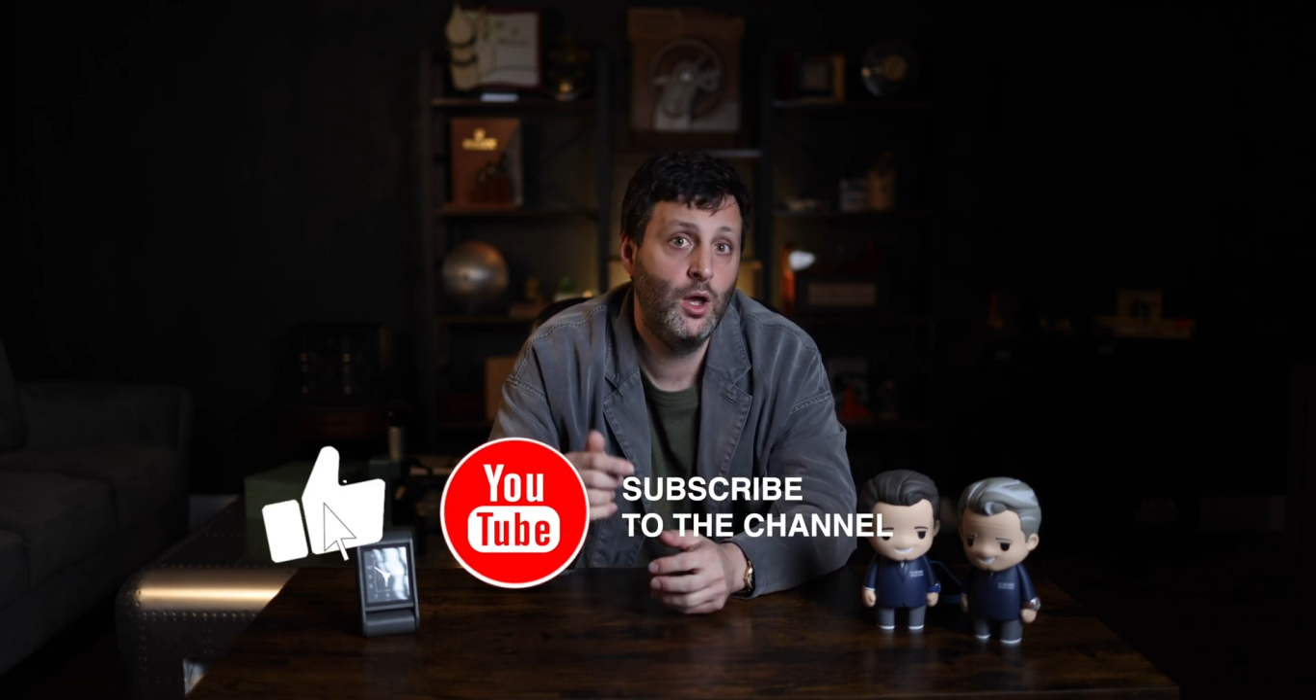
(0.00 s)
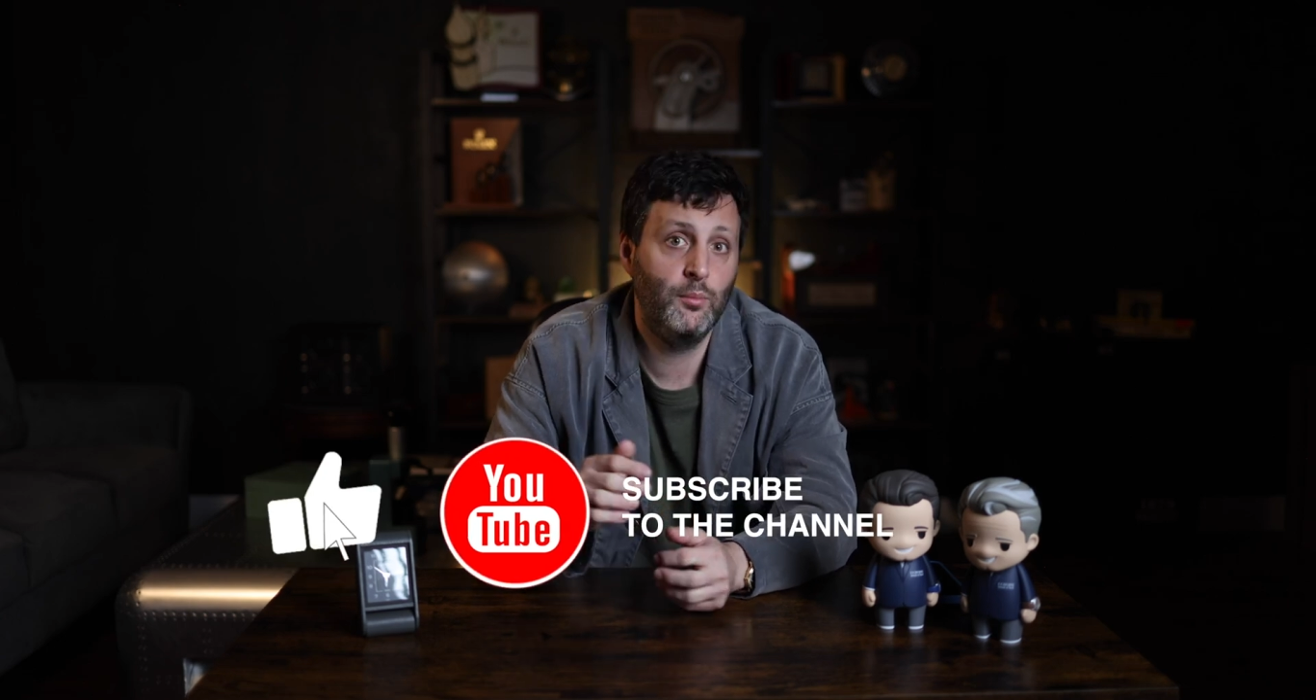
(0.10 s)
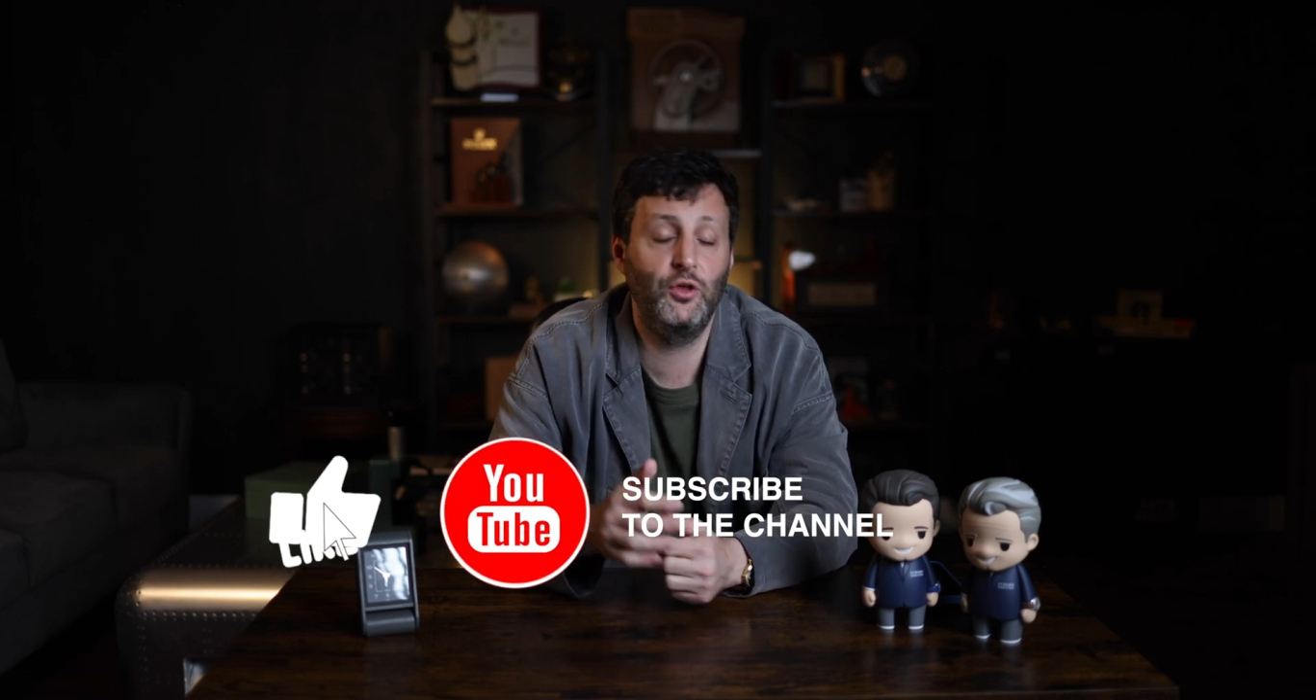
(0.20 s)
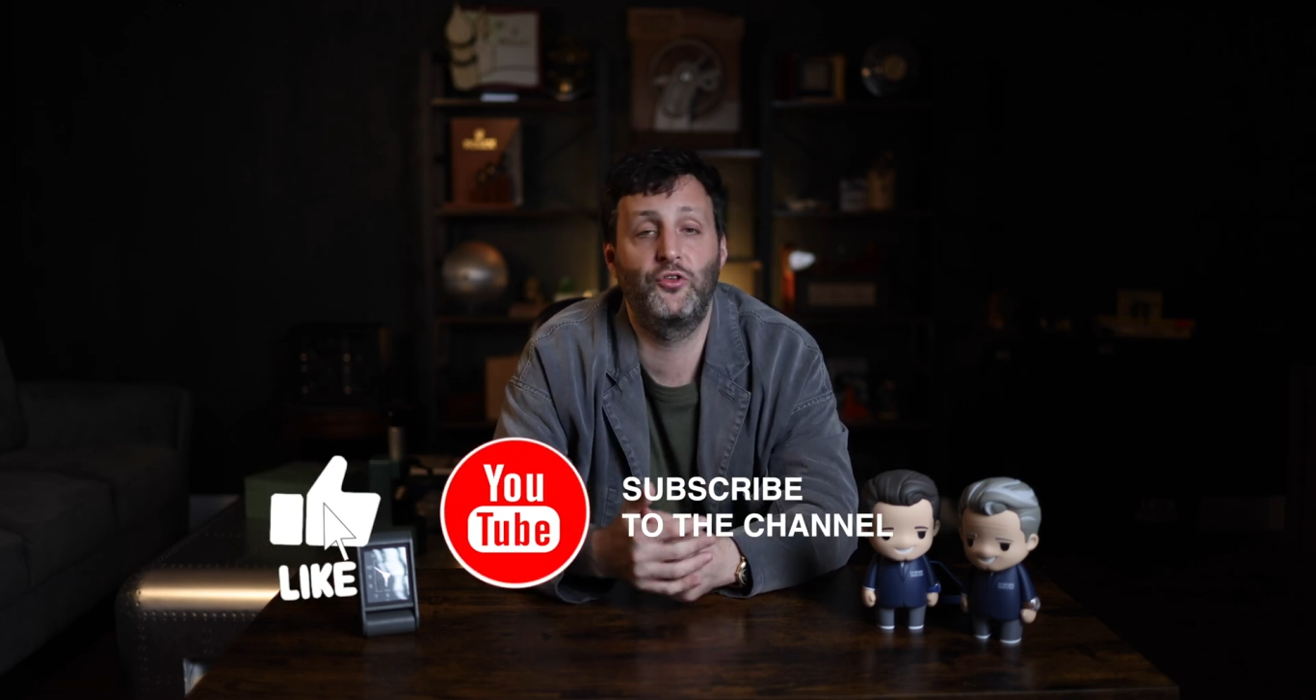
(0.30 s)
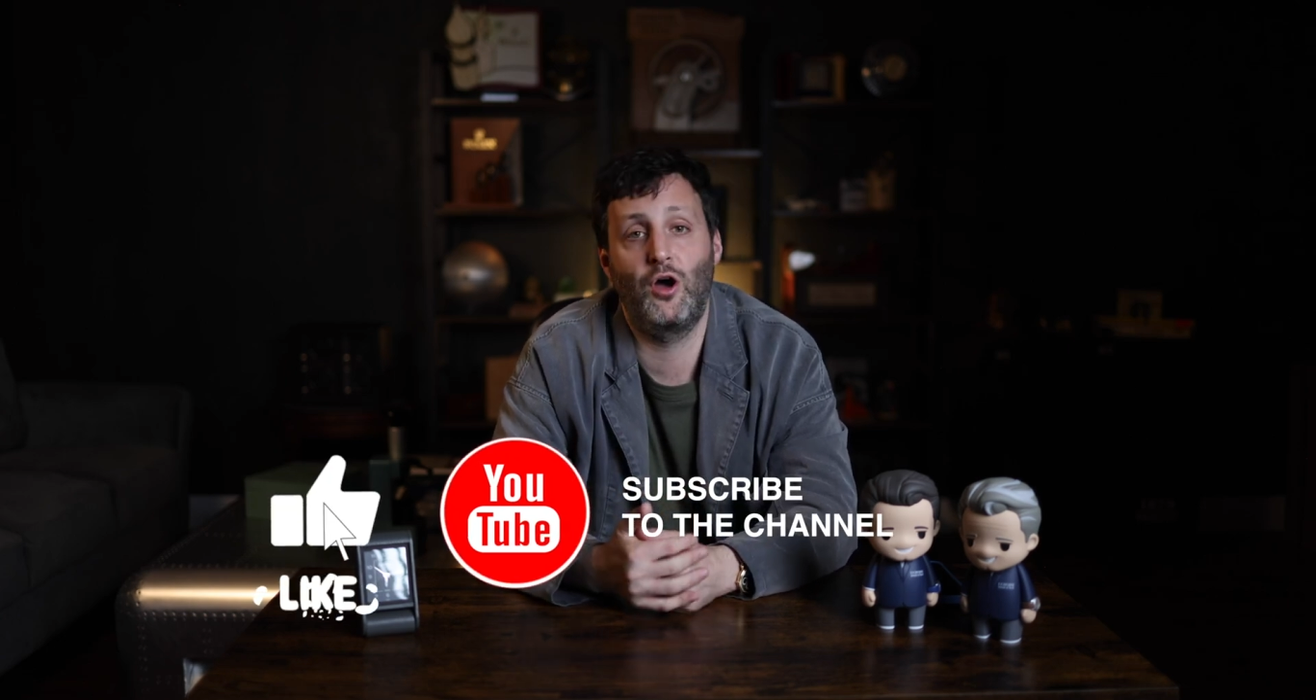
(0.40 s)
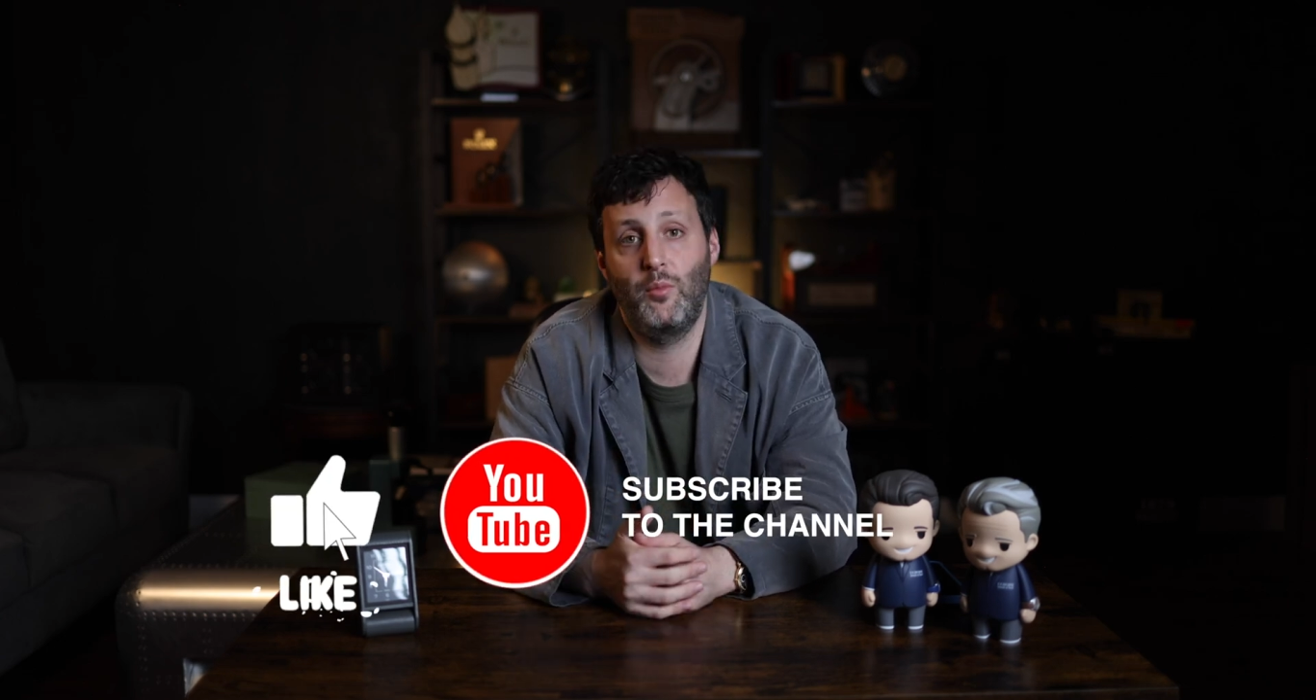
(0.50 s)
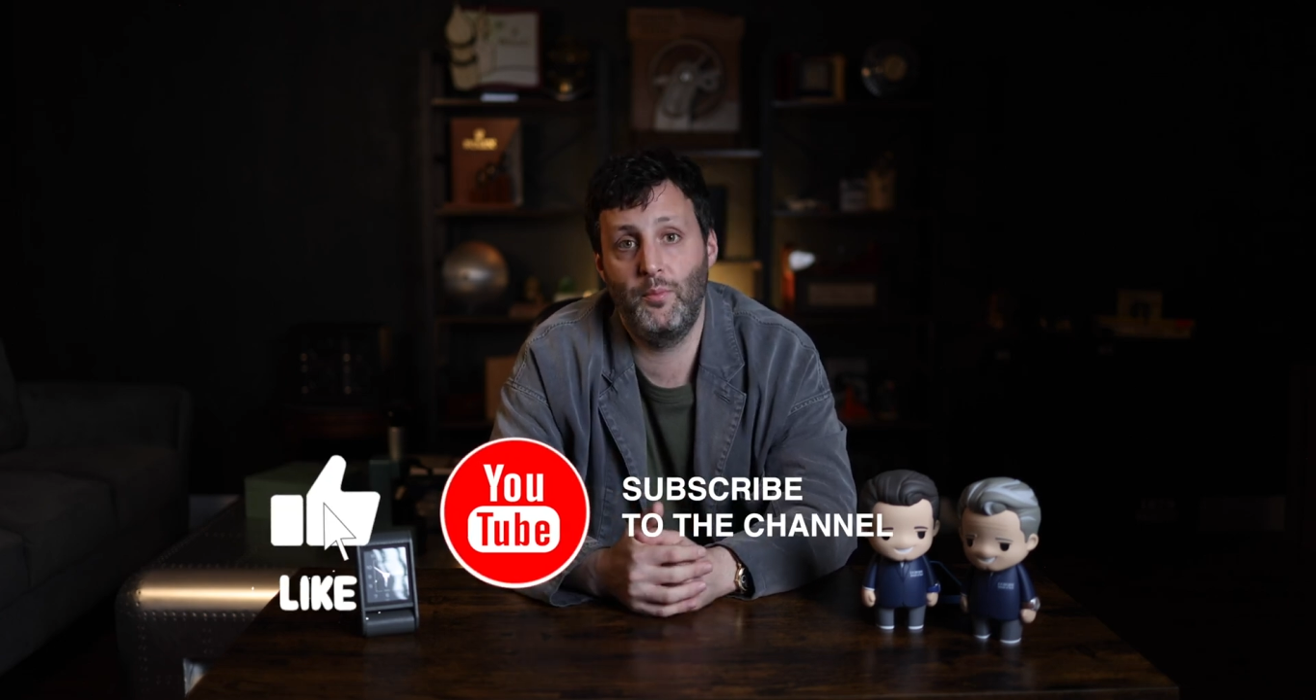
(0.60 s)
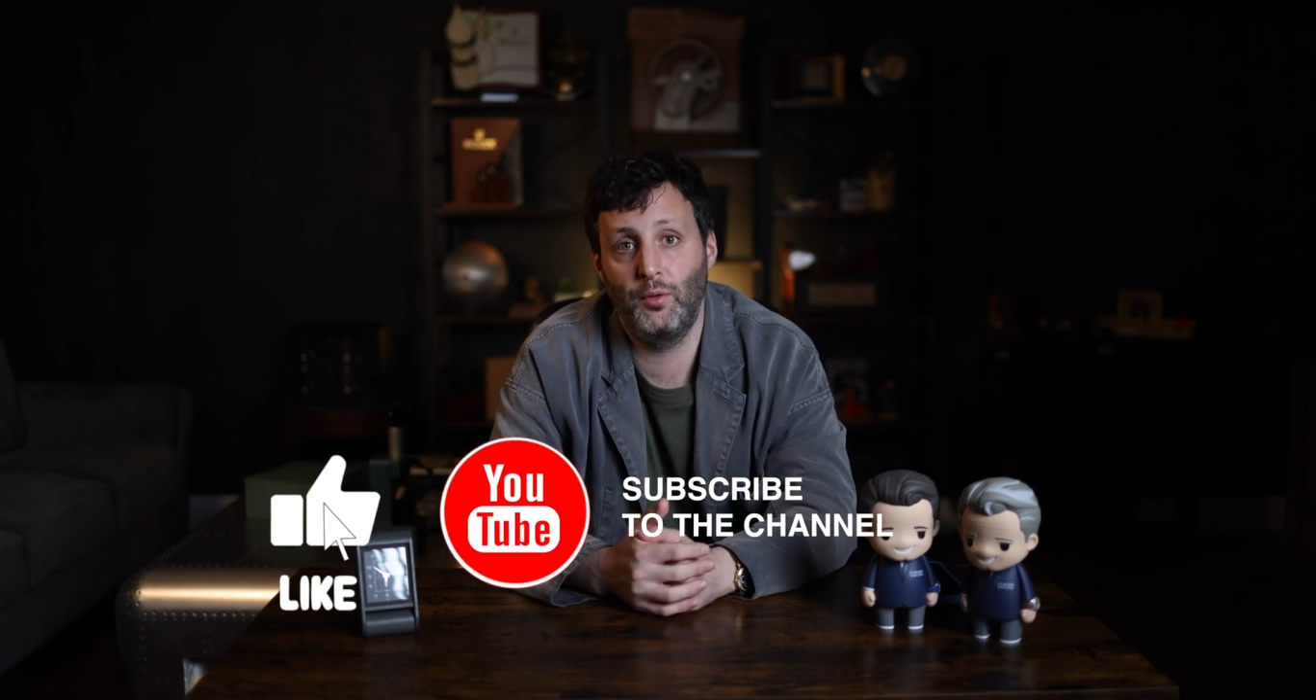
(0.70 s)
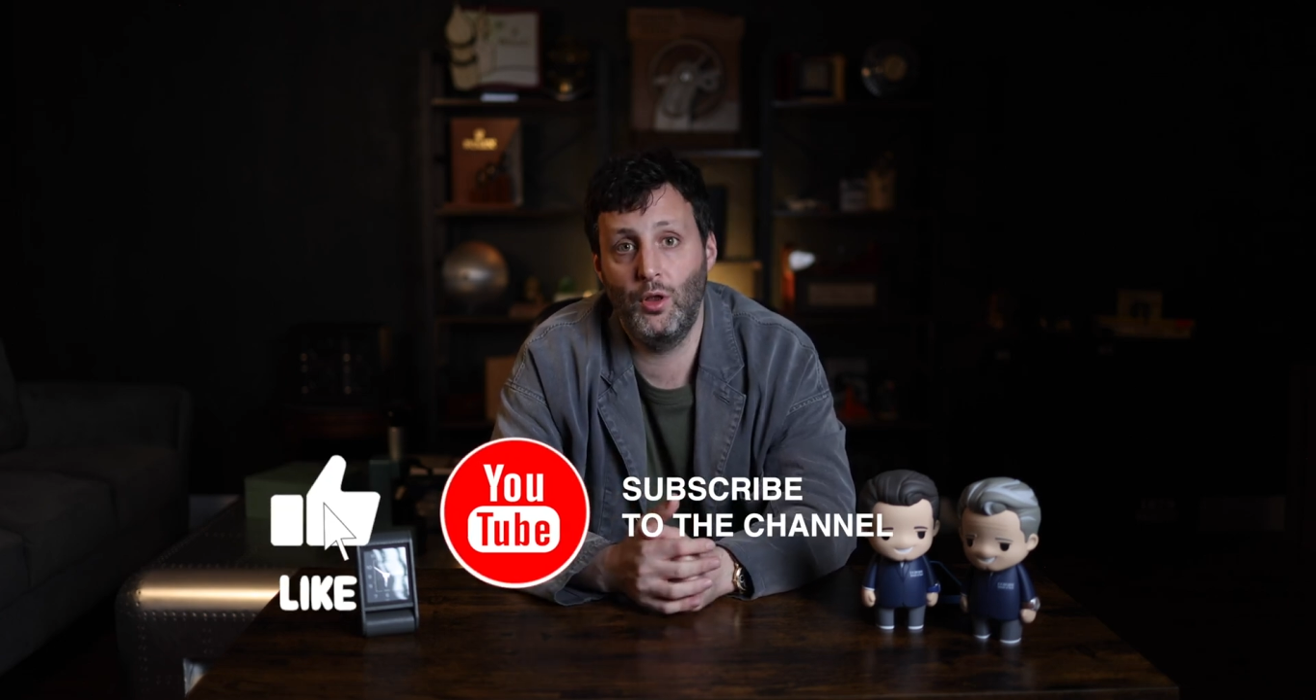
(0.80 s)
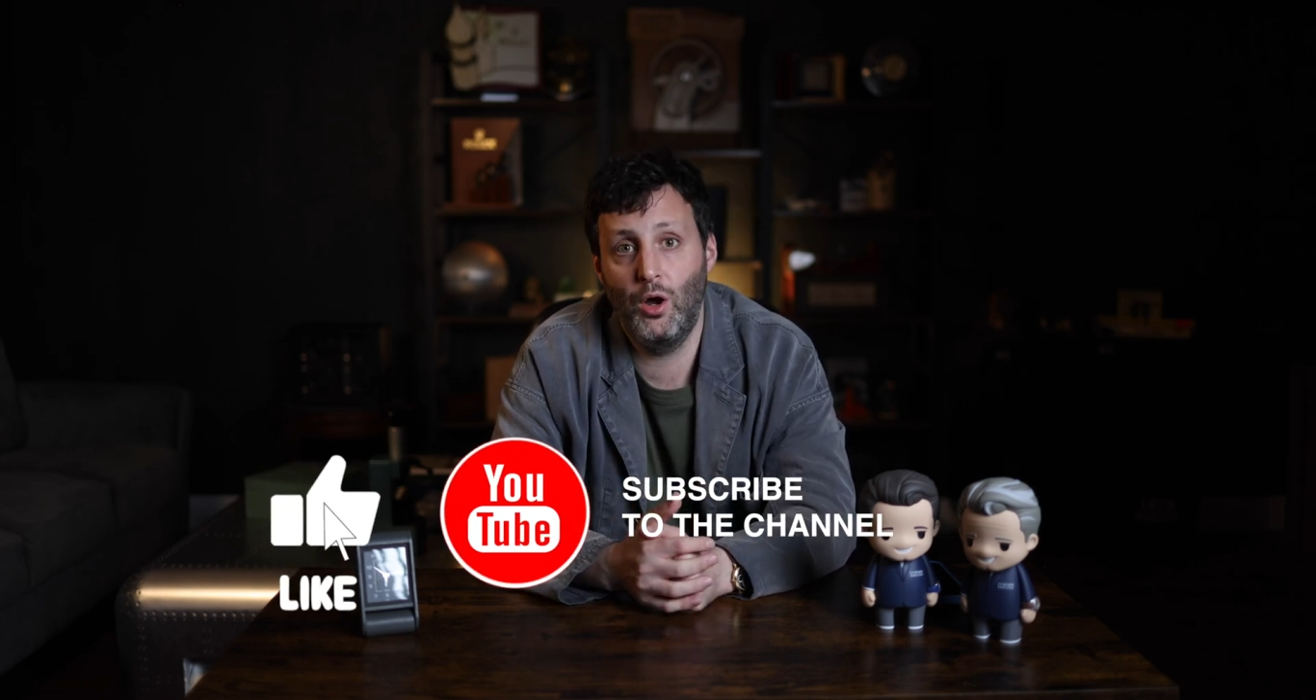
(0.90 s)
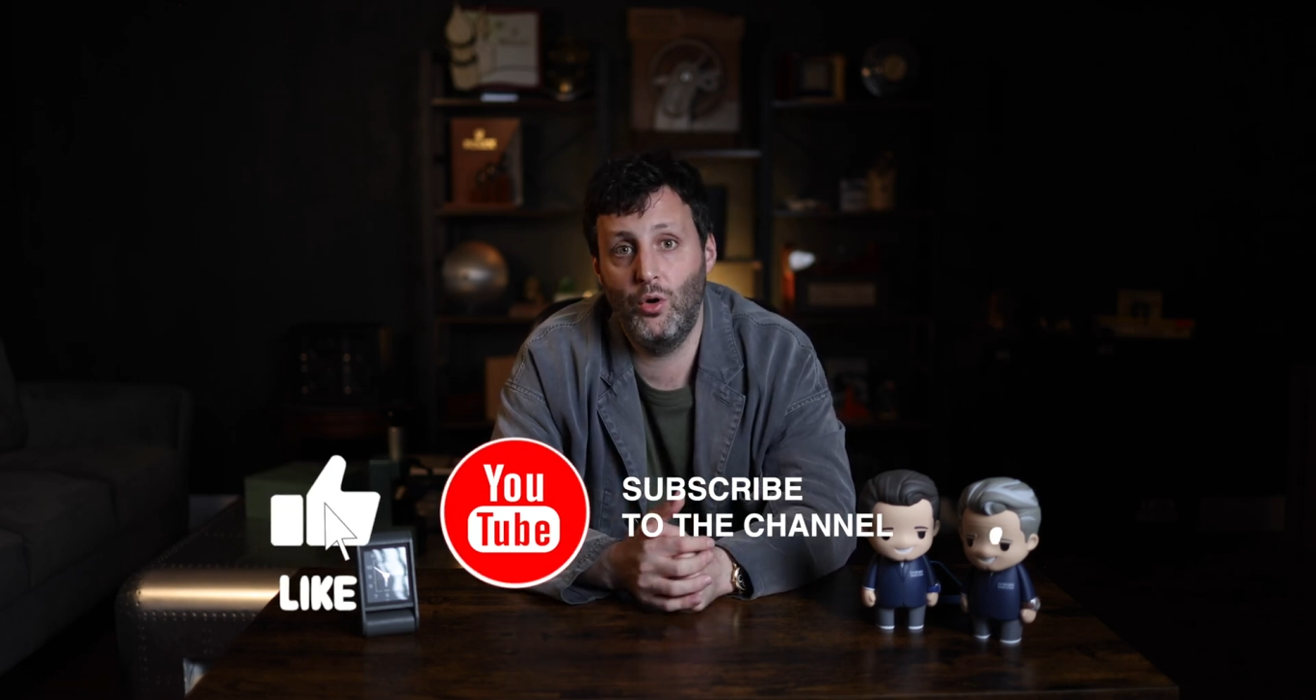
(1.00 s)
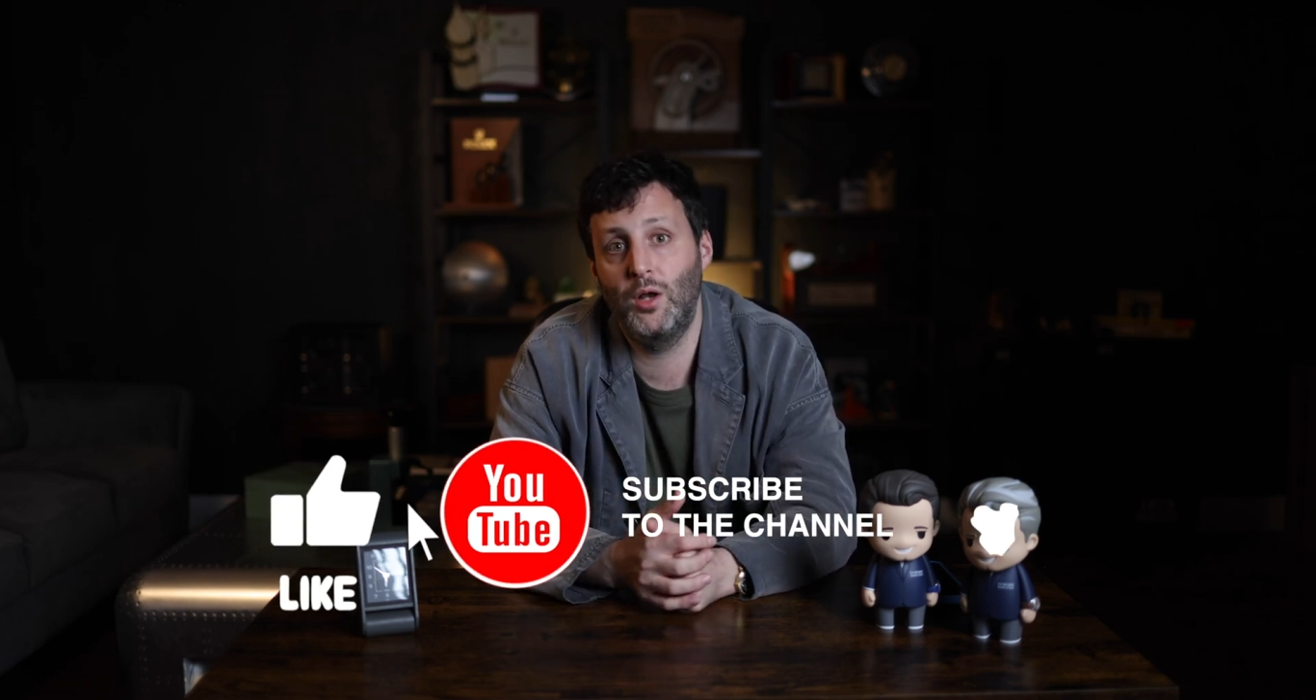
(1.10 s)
please comment below